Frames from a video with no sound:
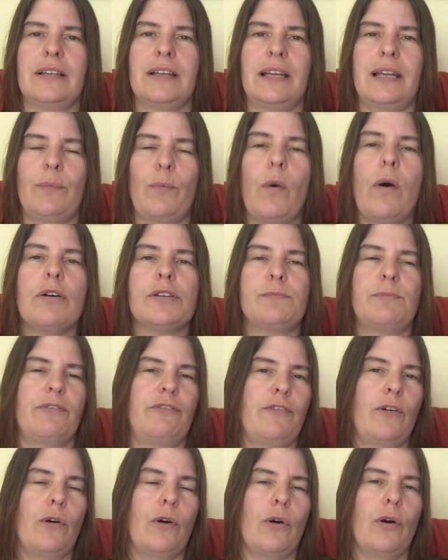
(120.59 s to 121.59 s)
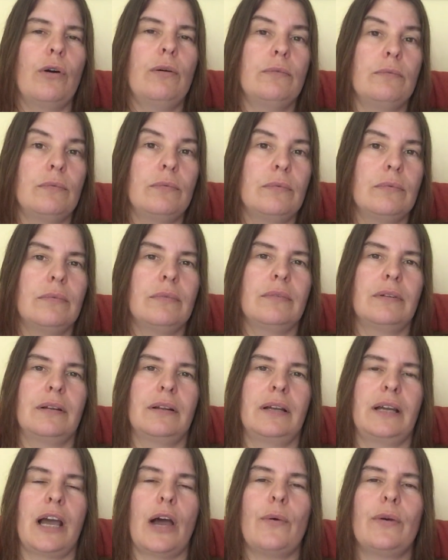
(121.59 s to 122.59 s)
It was before,
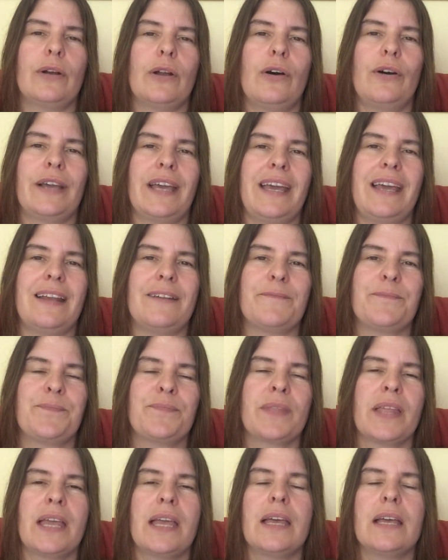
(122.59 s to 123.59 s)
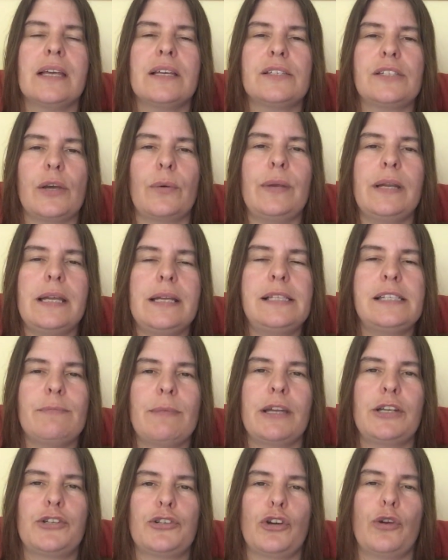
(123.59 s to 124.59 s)
go and log in. So we need to
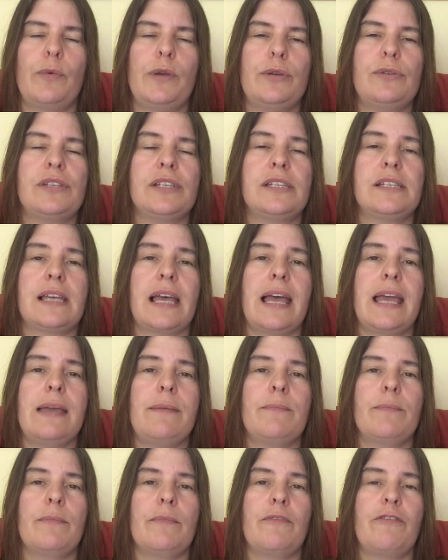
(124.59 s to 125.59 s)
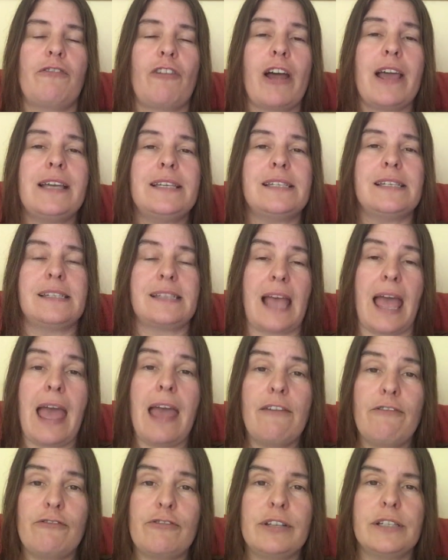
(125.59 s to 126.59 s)
make sure we use the same phrases
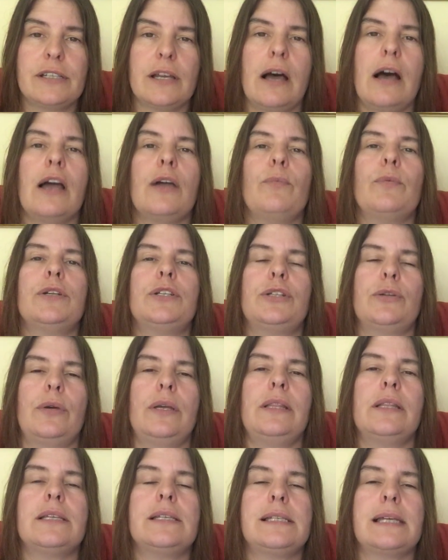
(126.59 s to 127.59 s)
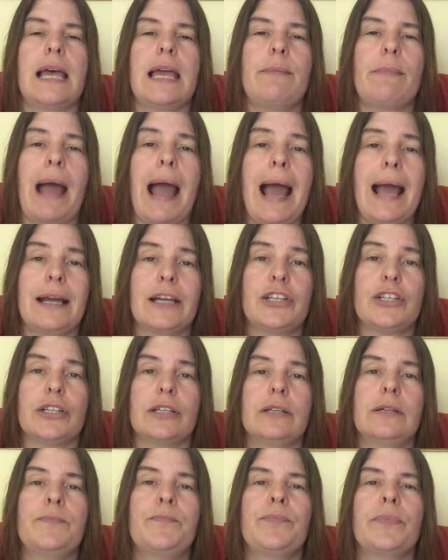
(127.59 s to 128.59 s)
every time we're doing the same
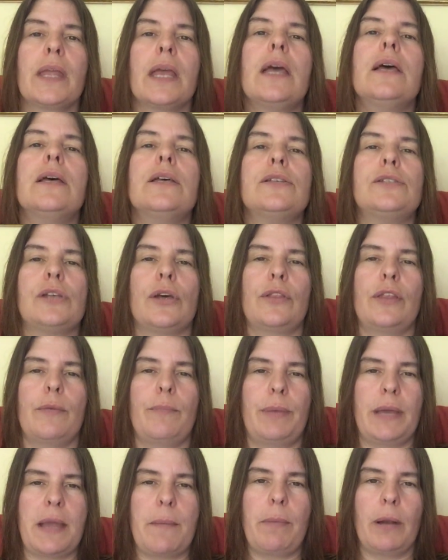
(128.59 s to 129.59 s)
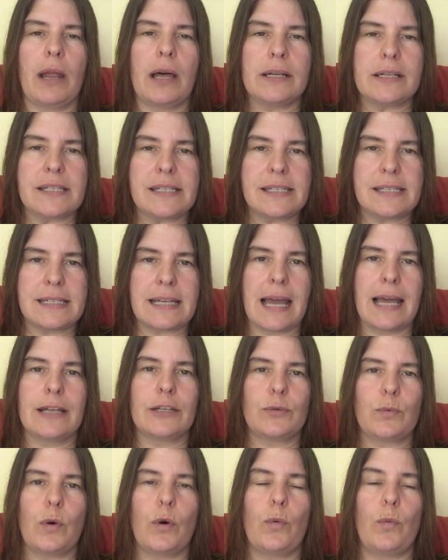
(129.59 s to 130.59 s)
action so that people
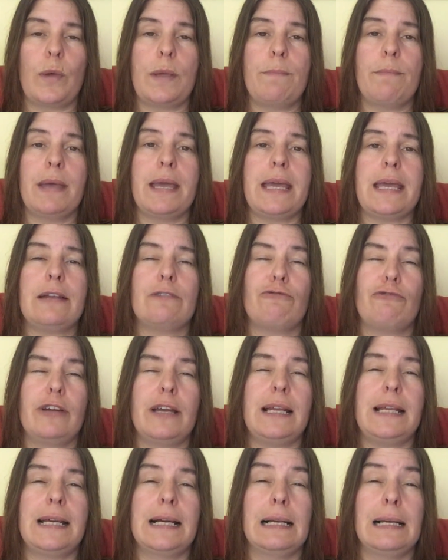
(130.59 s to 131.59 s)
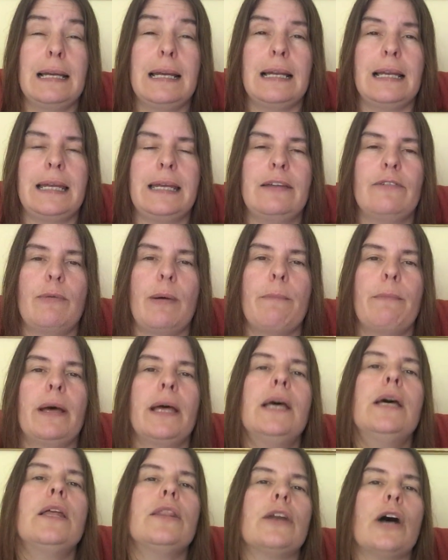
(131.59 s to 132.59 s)
understand what we mean really clearly. Remember,
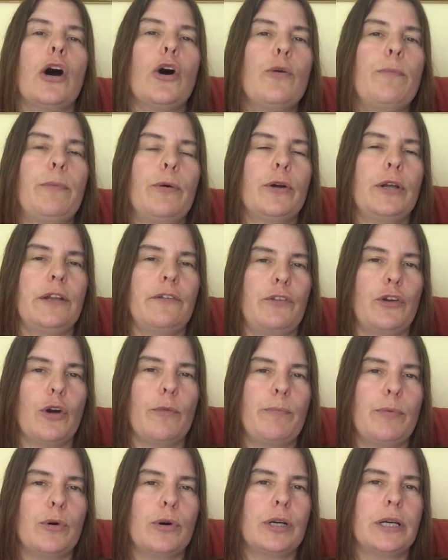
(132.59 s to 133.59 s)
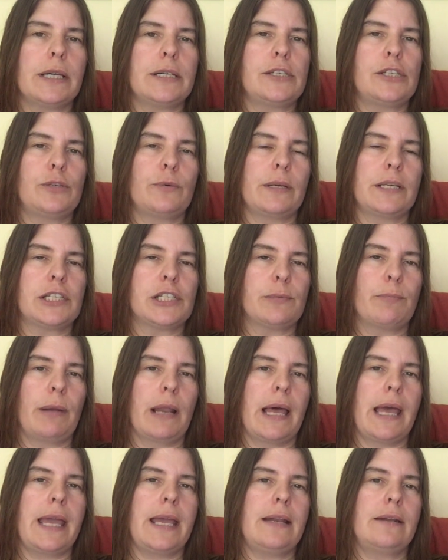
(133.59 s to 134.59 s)
the whole point of your book is to
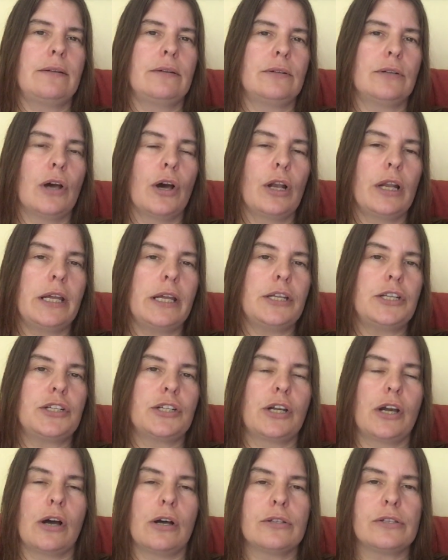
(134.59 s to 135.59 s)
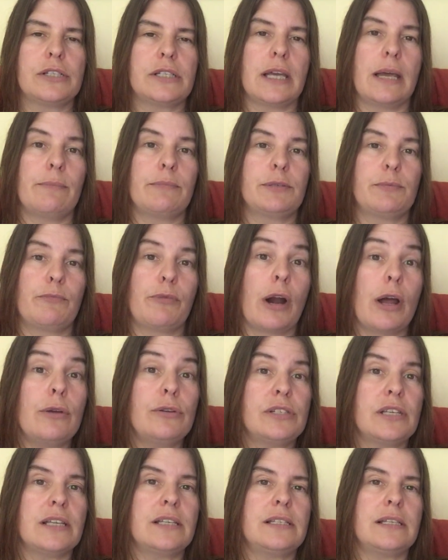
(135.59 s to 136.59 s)
explain knowledge, concept,
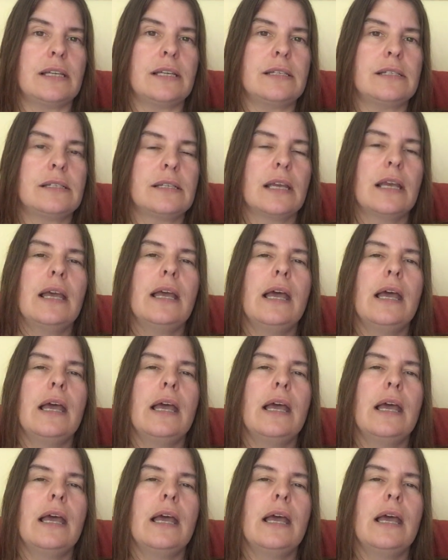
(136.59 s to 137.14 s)
processes.